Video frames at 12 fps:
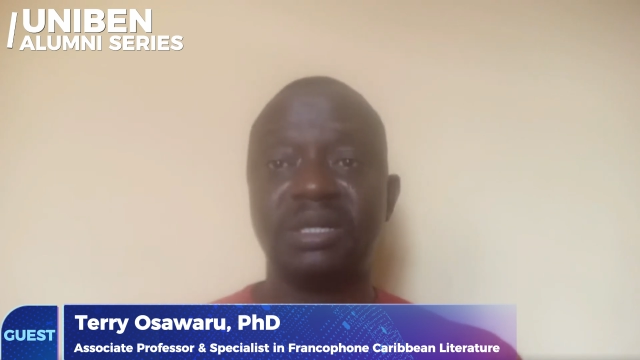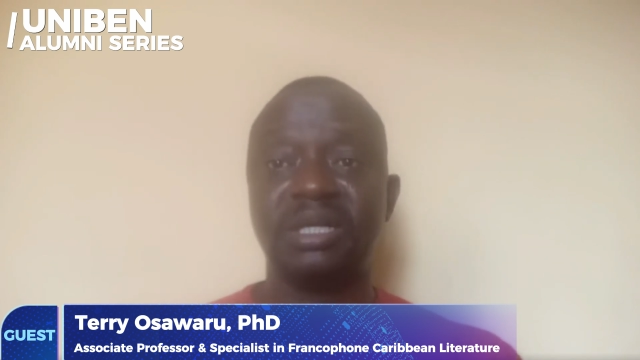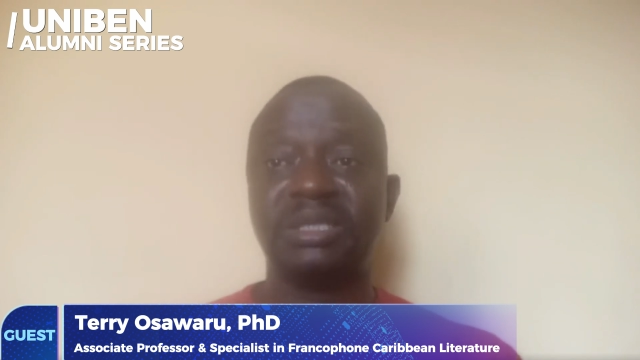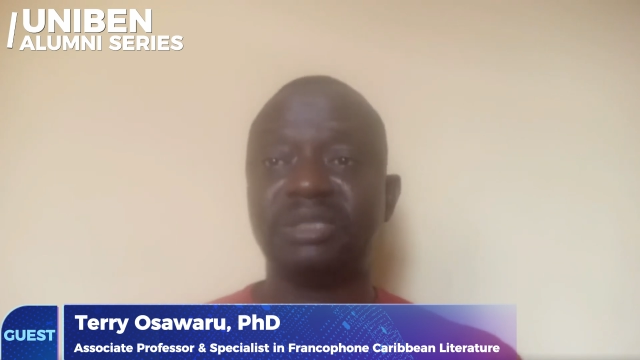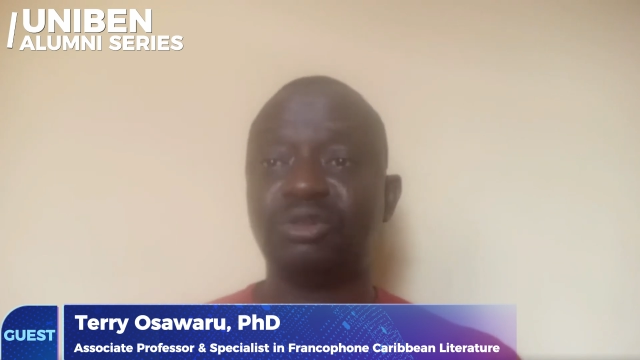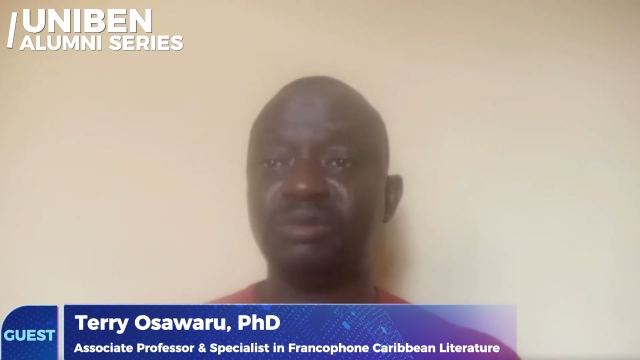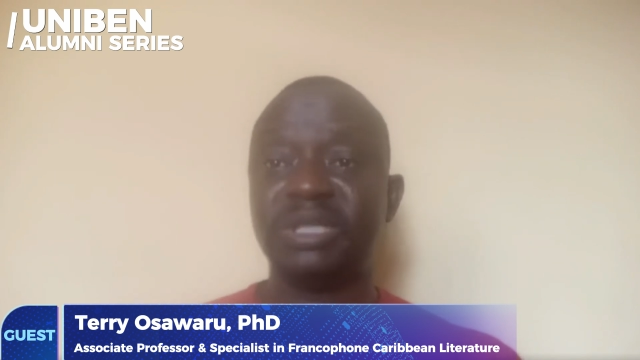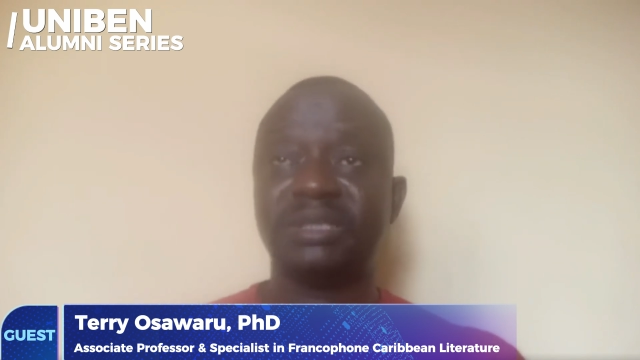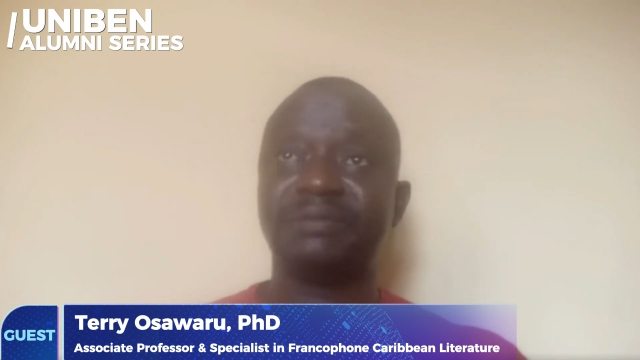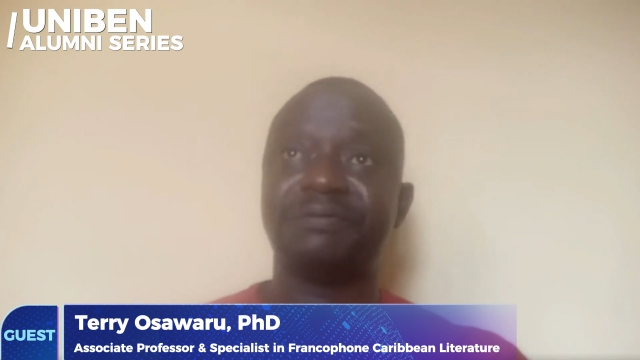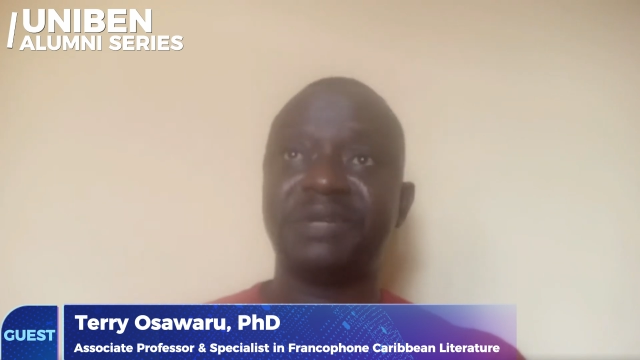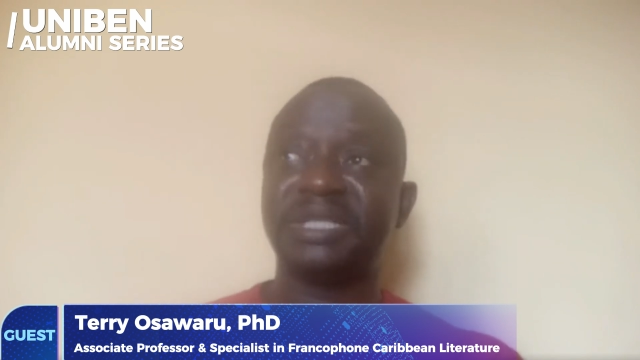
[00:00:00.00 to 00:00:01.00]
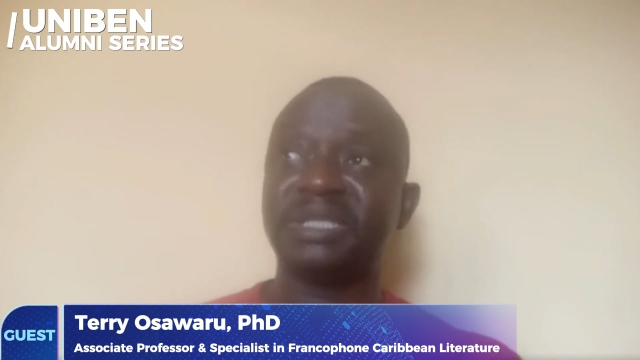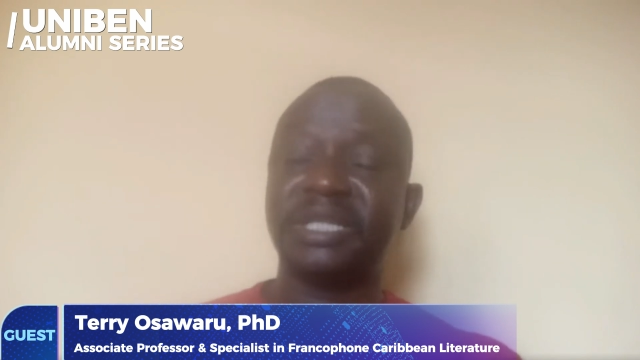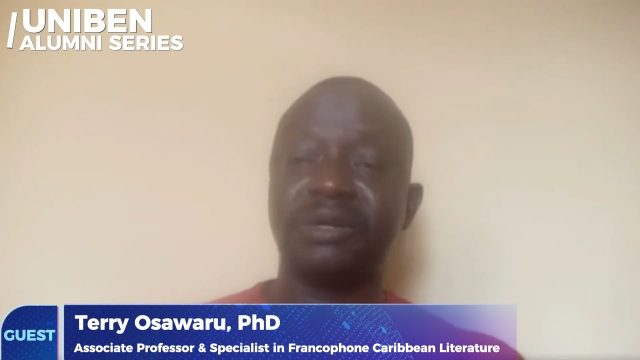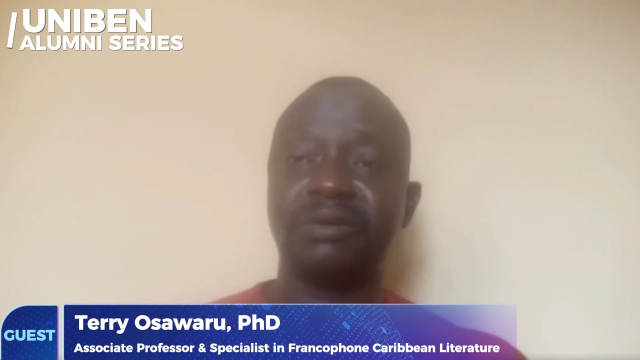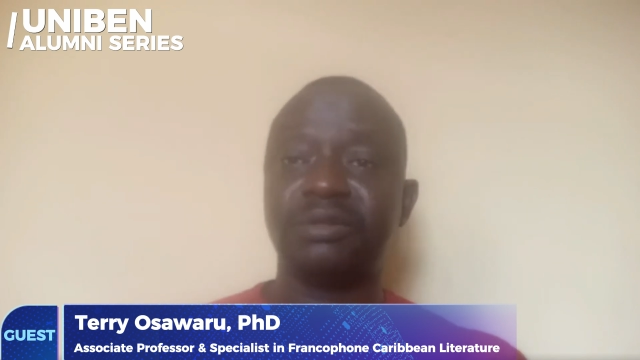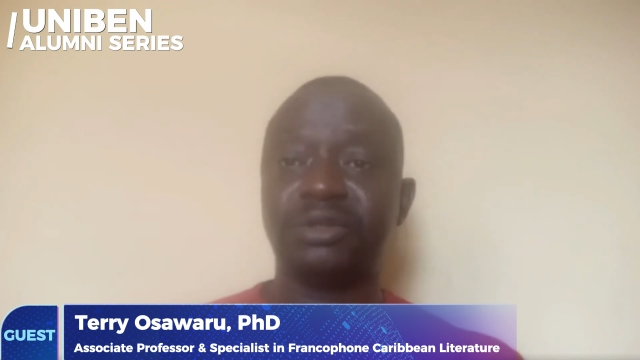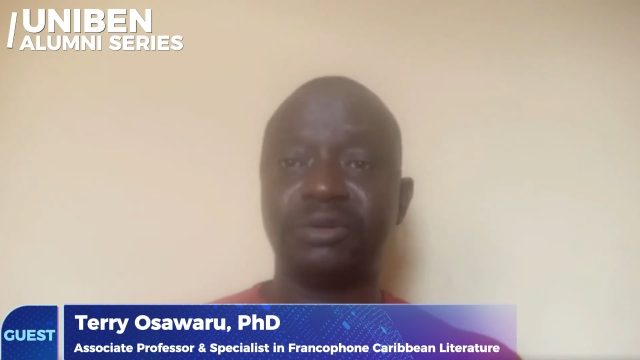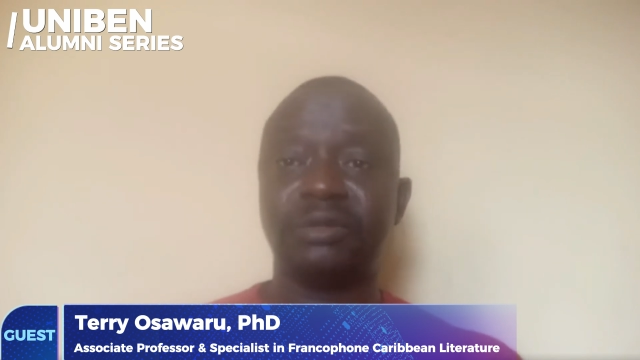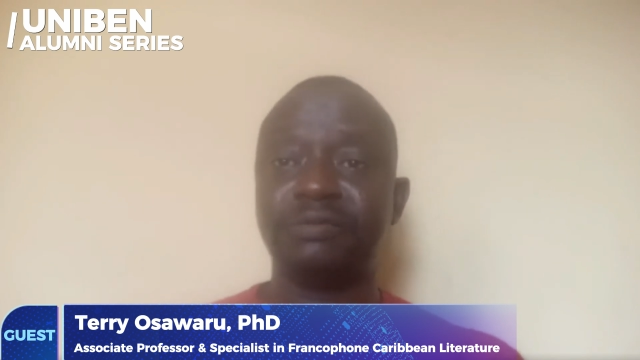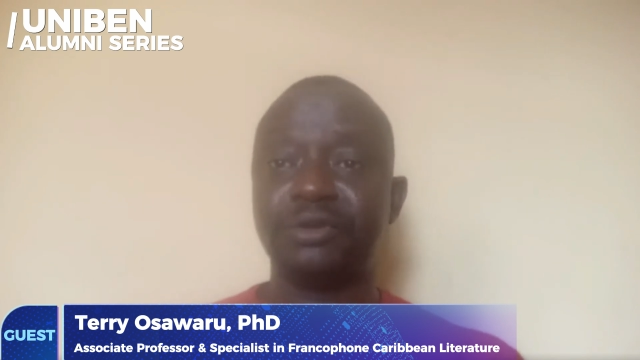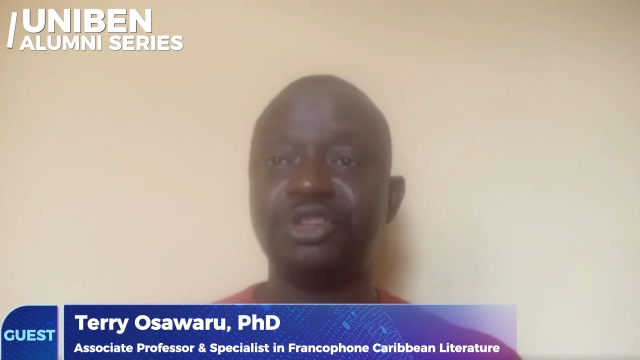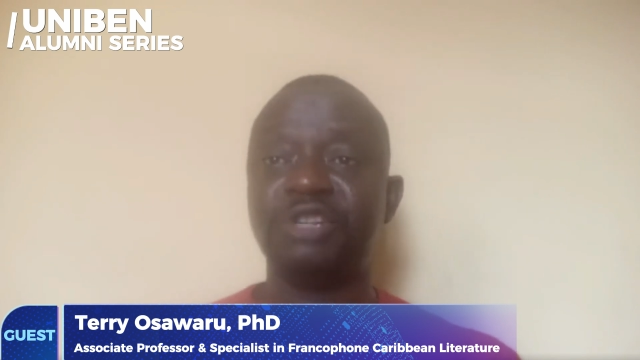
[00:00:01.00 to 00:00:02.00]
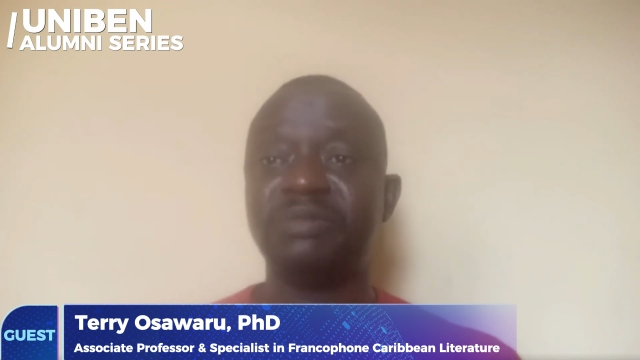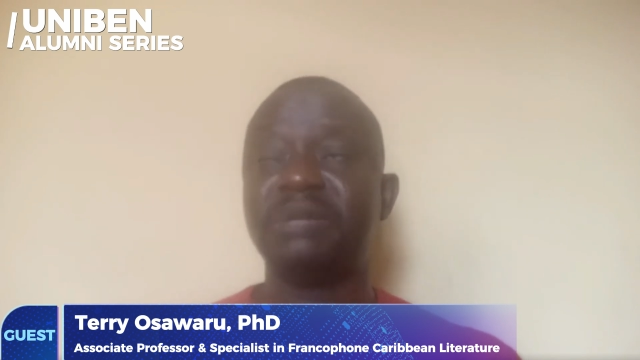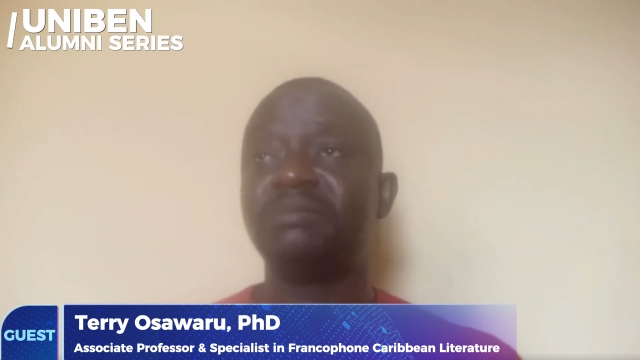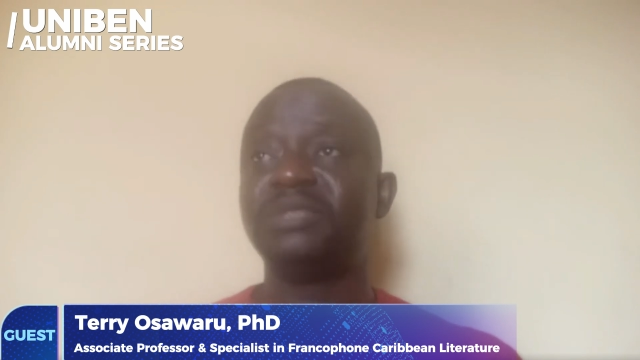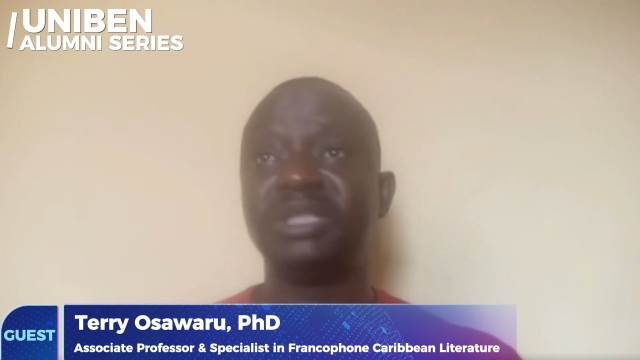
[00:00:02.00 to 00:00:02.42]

It's always first, second, third for Uniben.